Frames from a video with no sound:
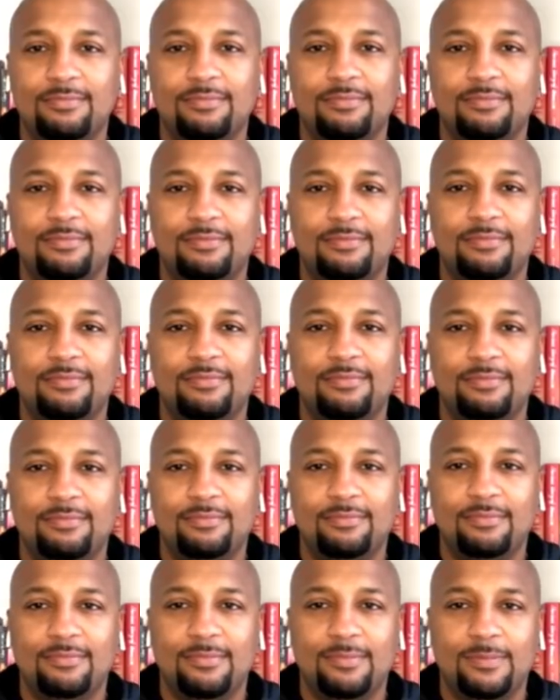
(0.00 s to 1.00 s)

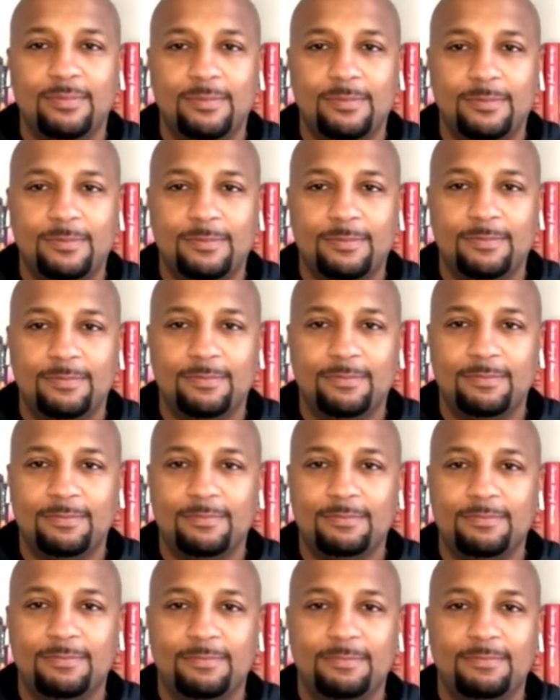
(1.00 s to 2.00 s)

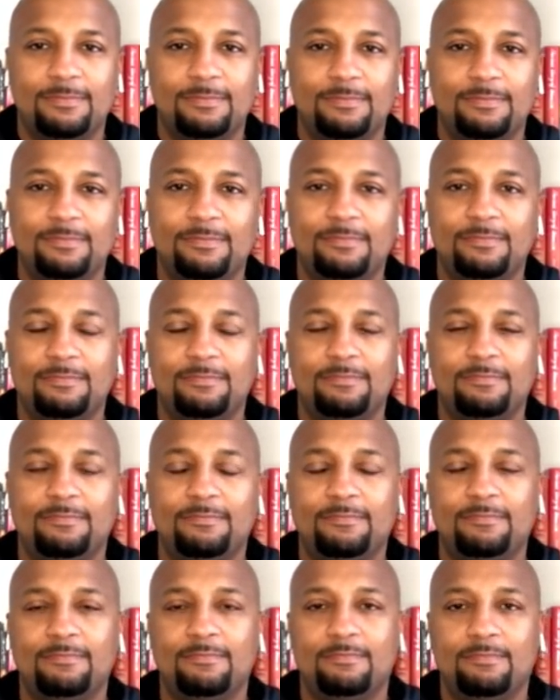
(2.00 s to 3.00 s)

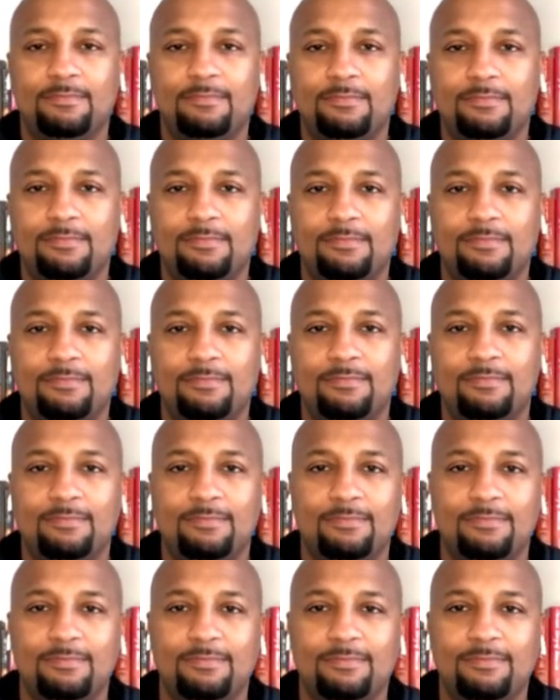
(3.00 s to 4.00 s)

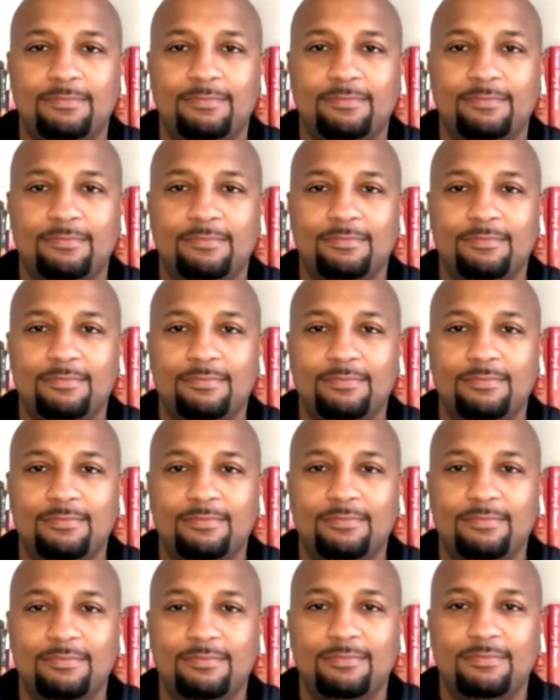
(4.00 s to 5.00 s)

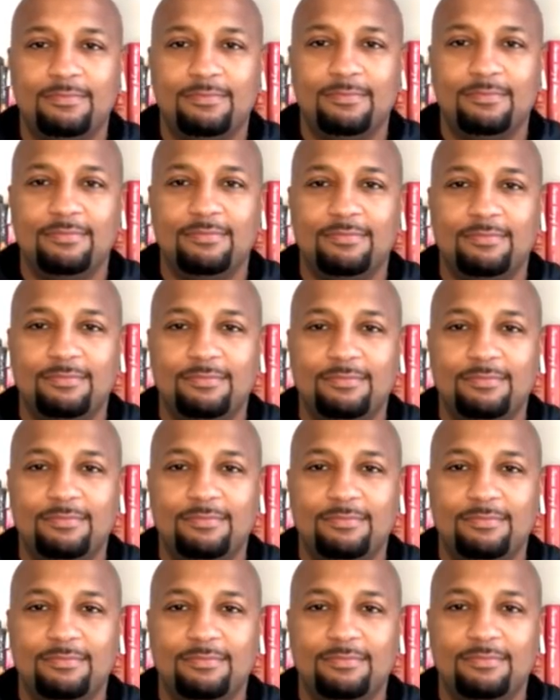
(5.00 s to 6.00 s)

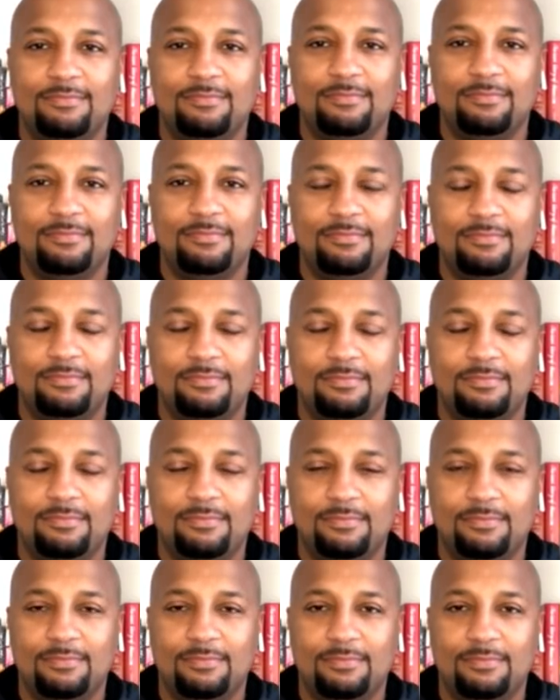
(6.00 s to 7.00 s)

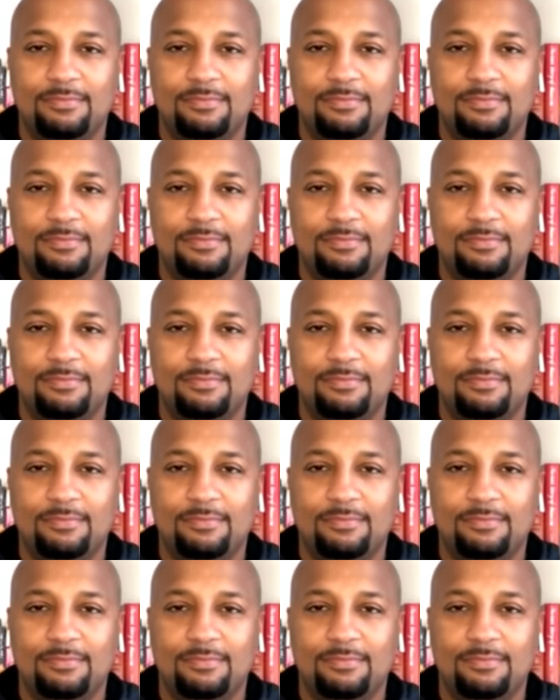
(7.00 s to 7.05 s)
(silent)